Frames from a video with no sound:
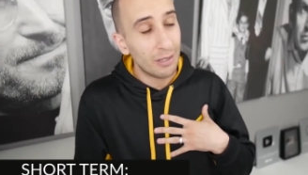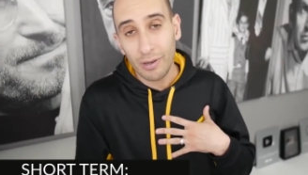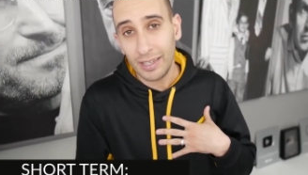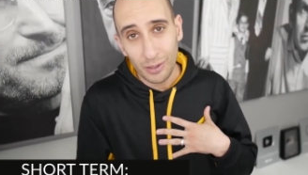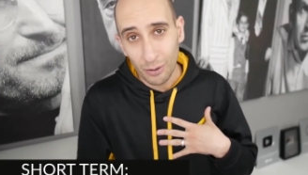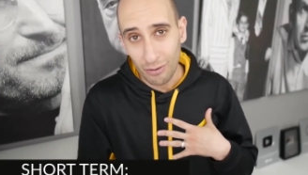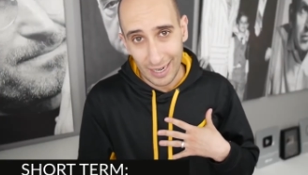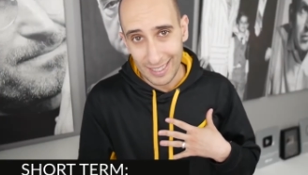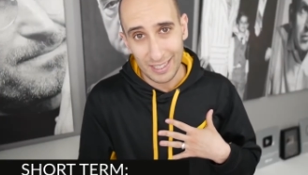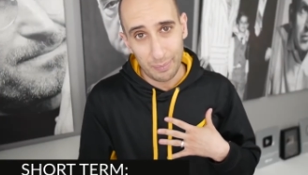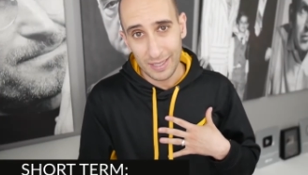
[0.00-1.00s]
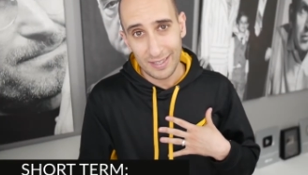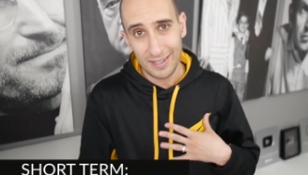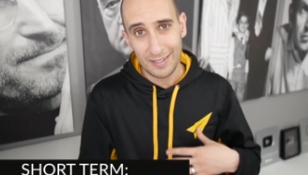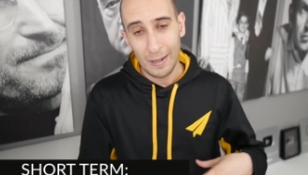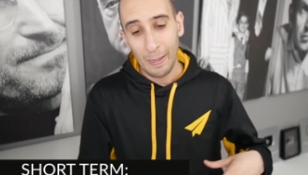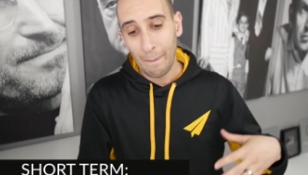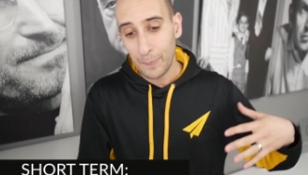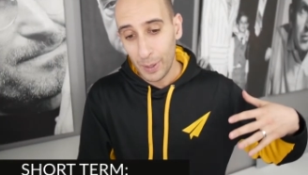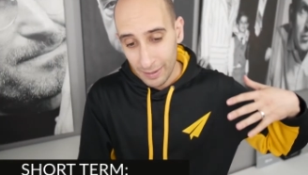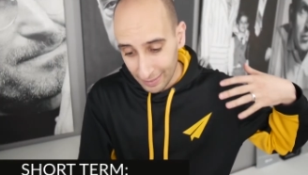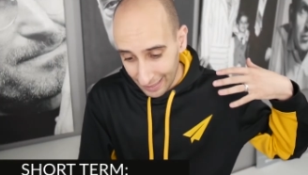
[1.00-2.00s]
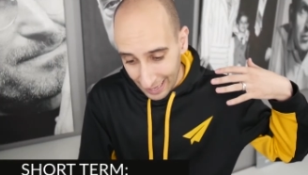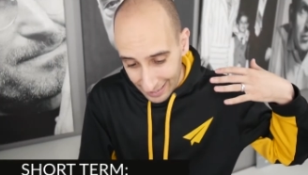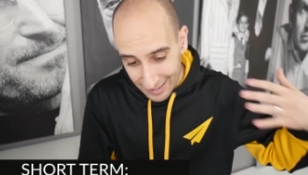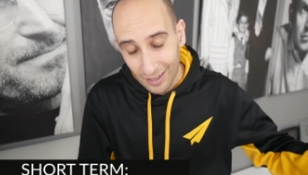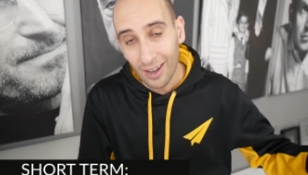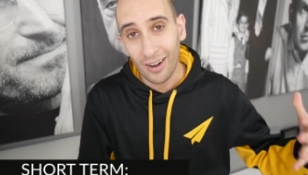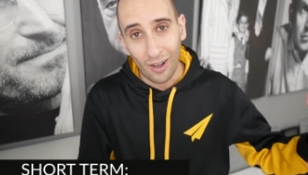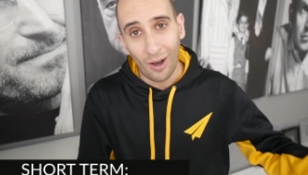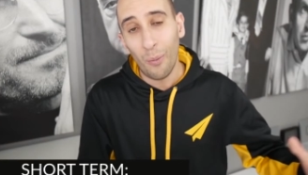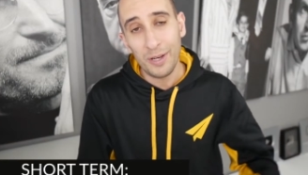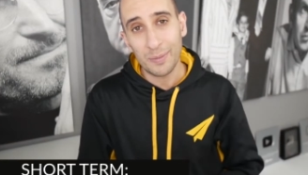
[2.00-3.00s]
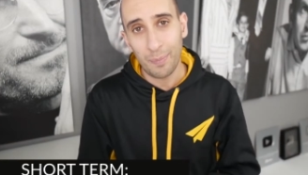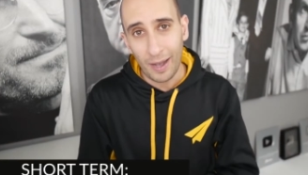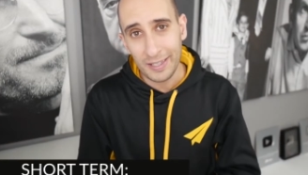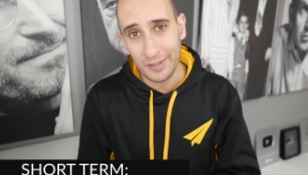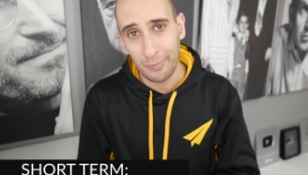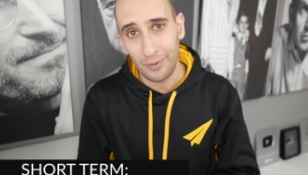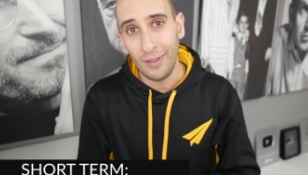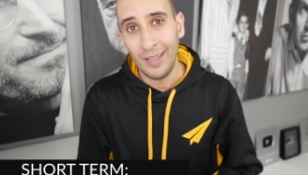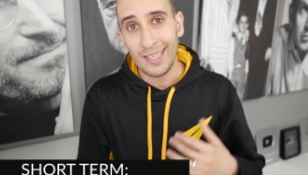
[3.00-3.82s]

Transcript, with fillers: to run a no crisis business, but that is not always possible.